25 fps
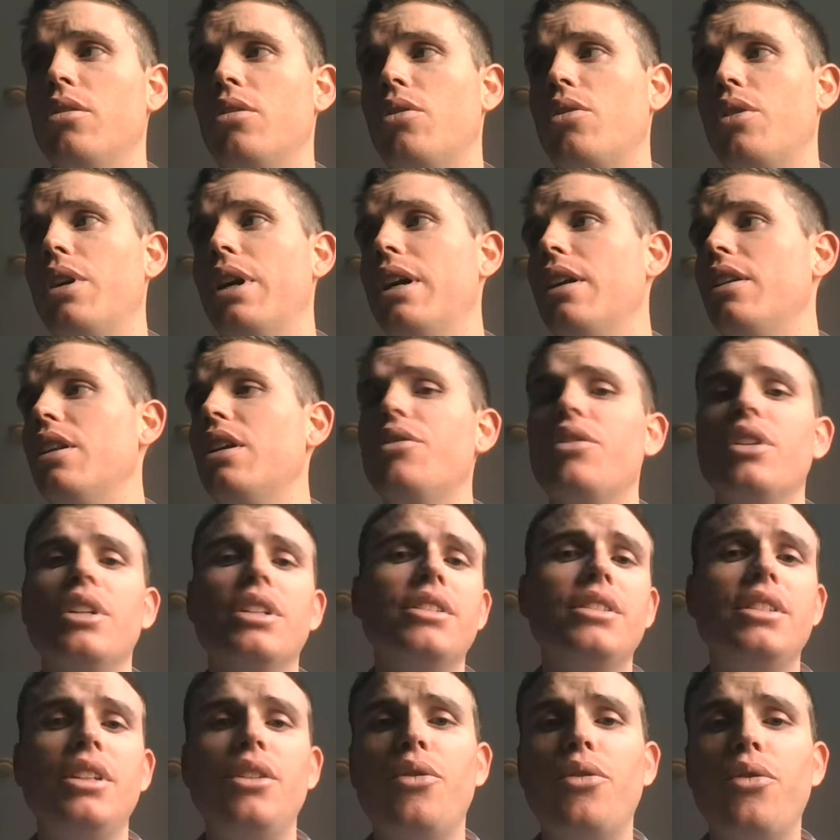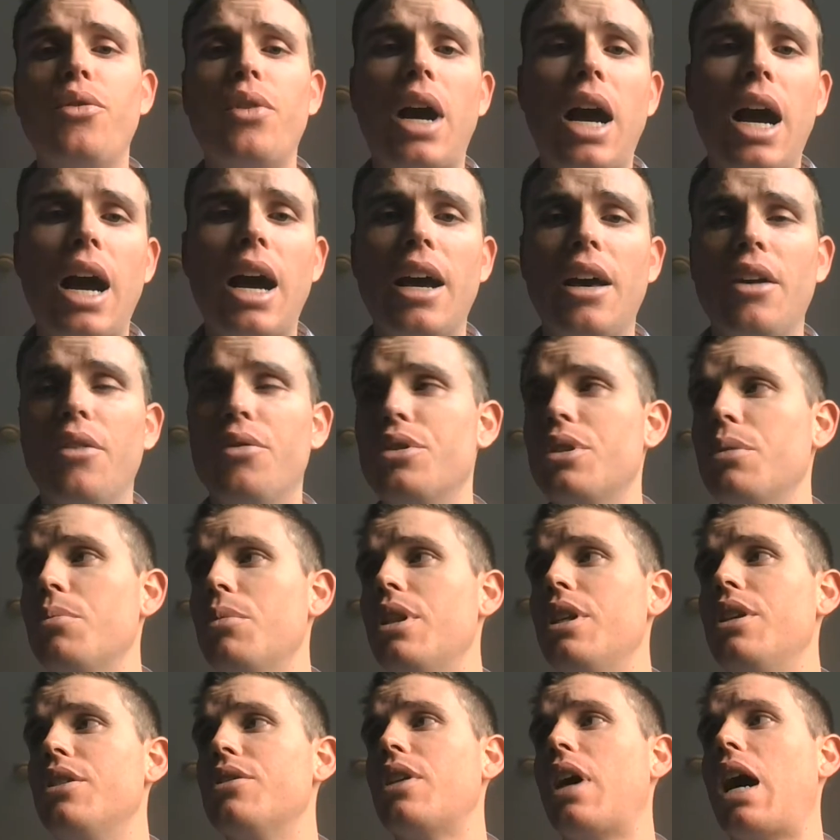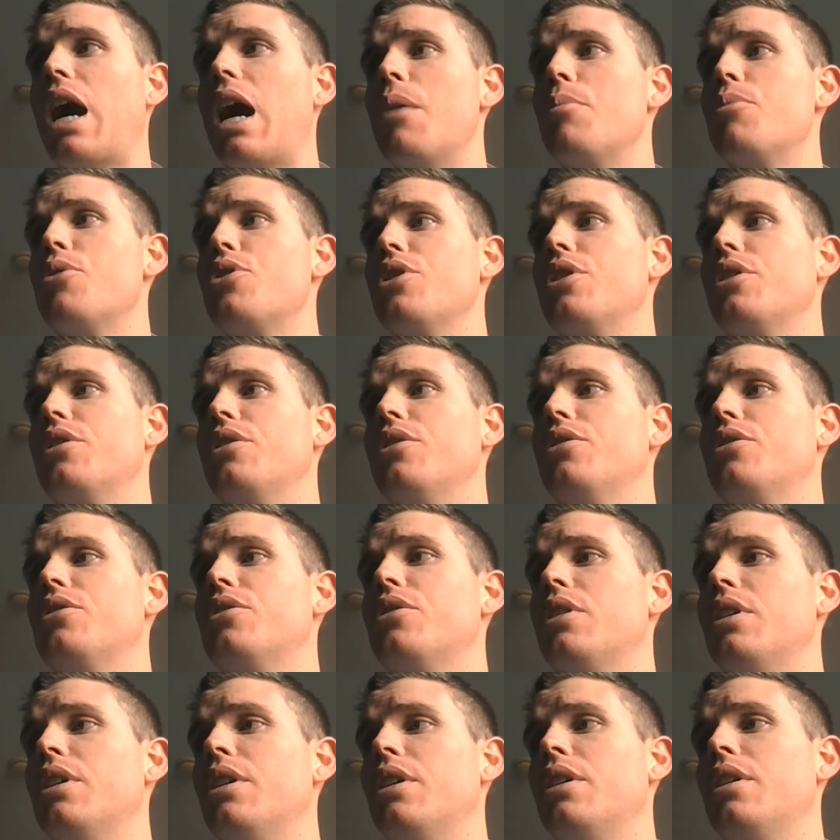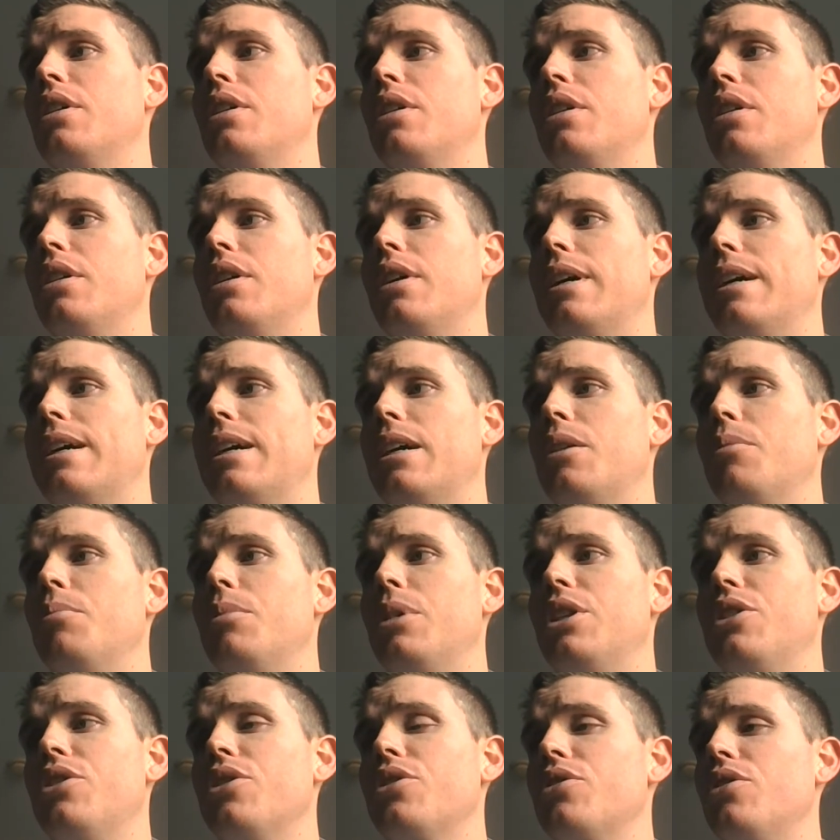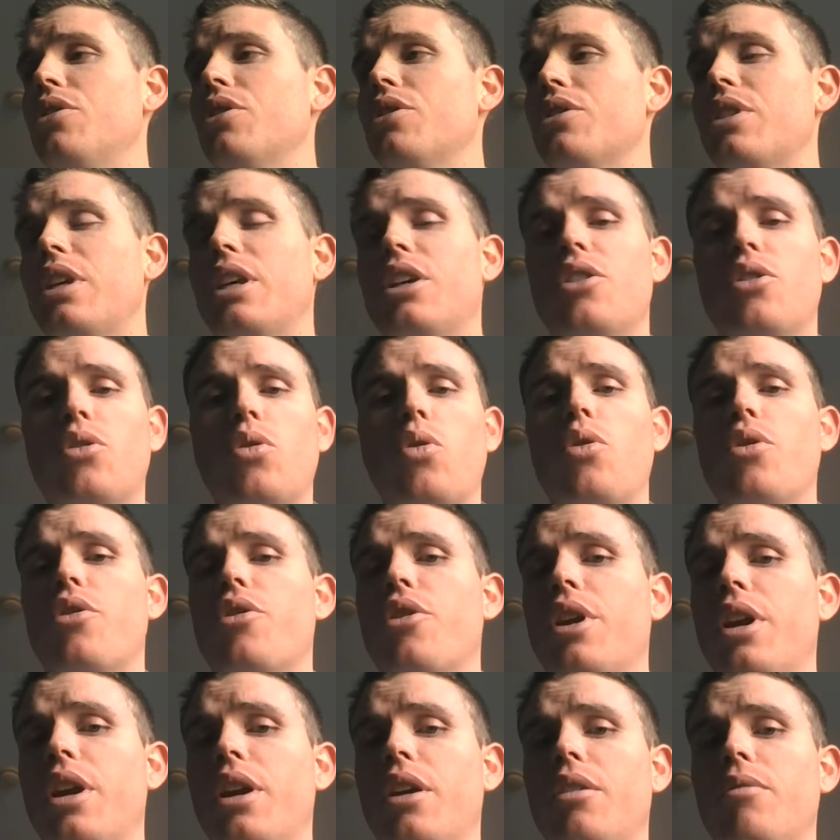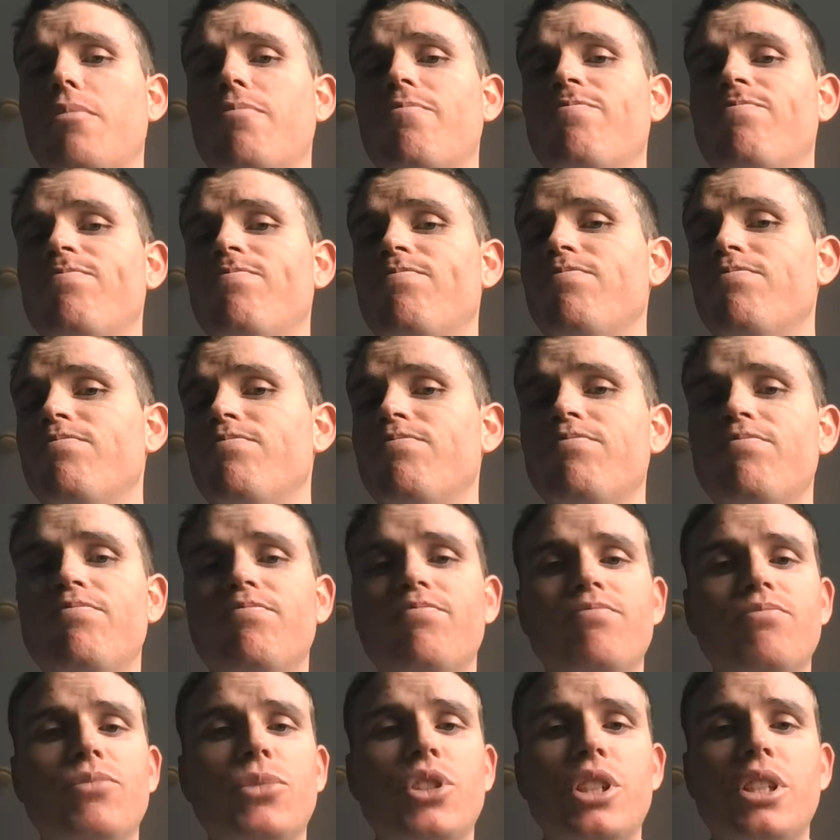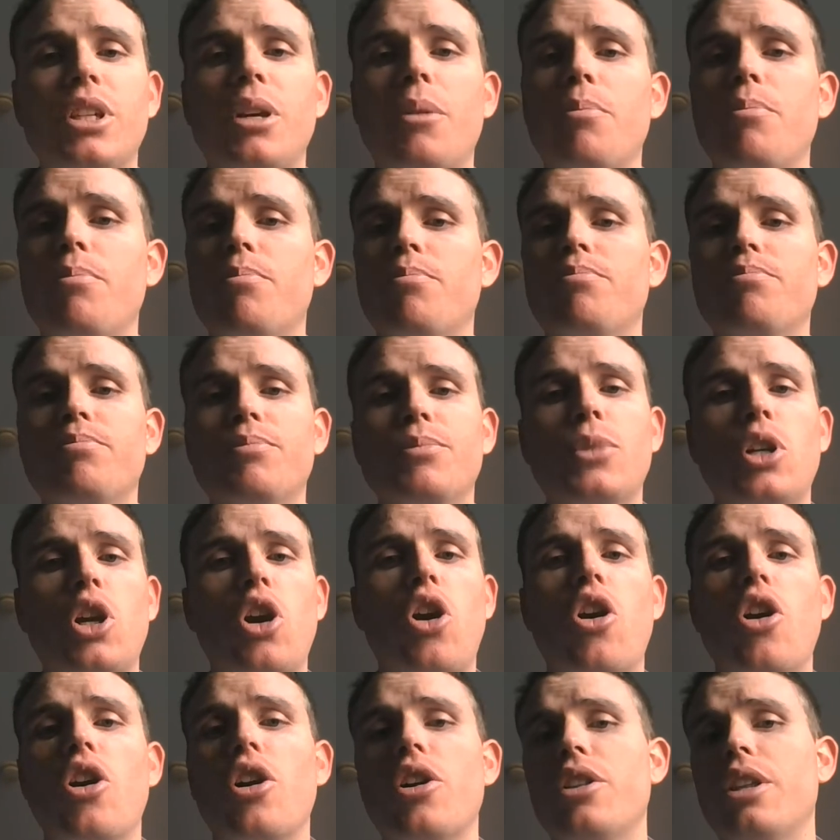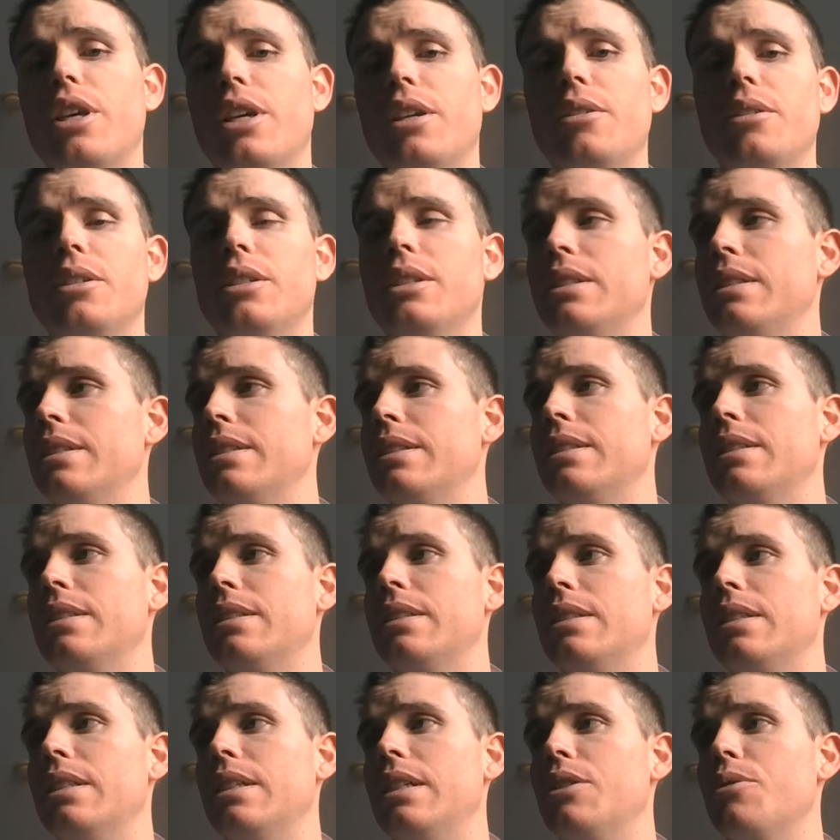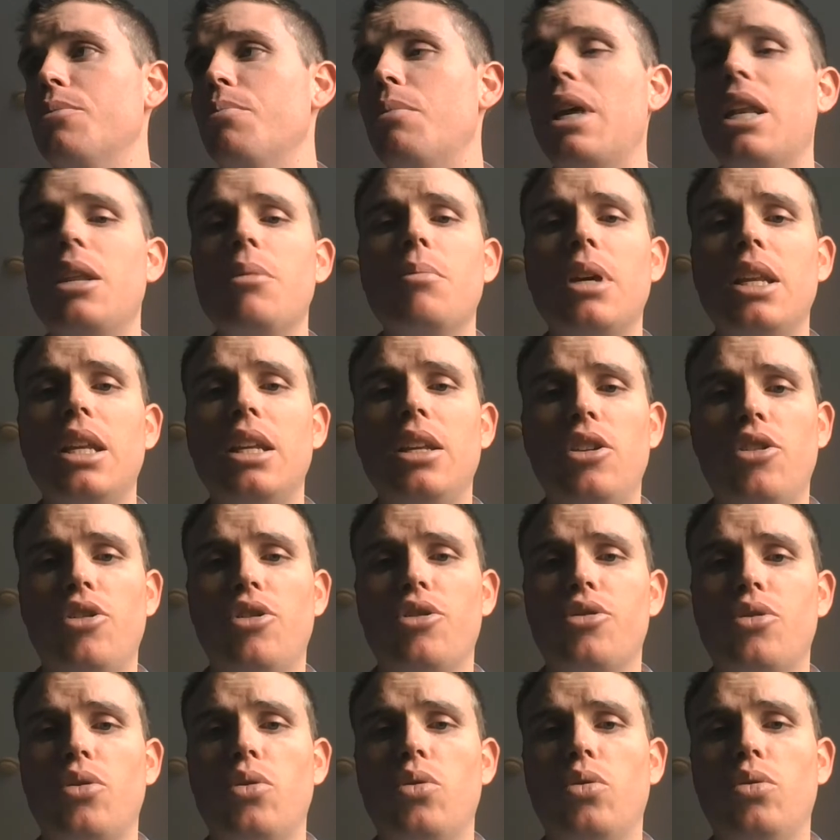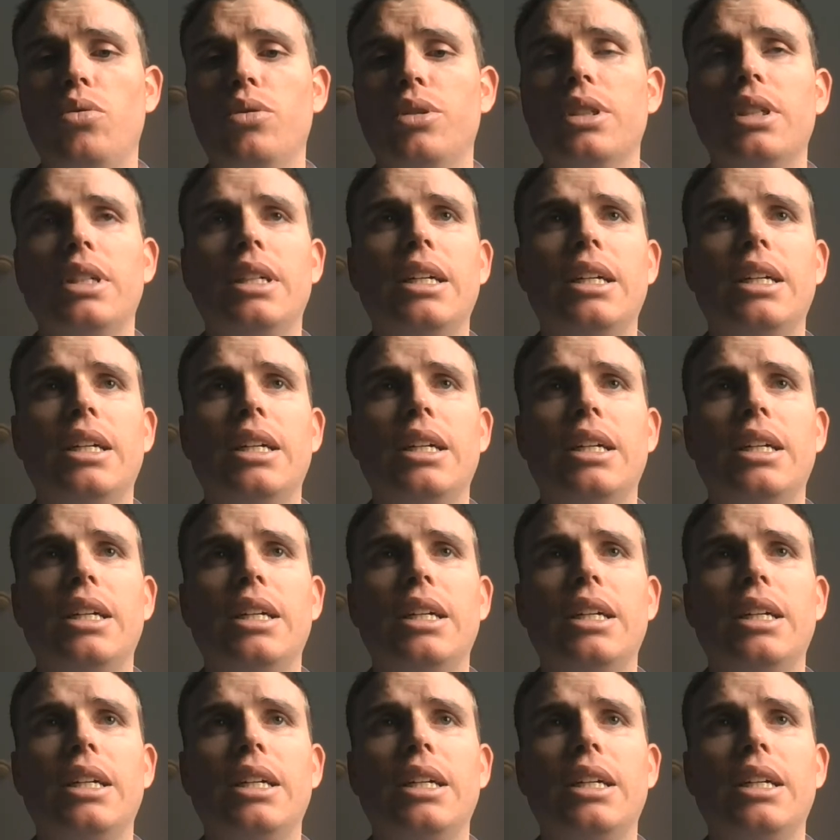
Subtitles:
or hell, even a C5. Some of these options, it just looks like you're ordering some car that is many, many years old.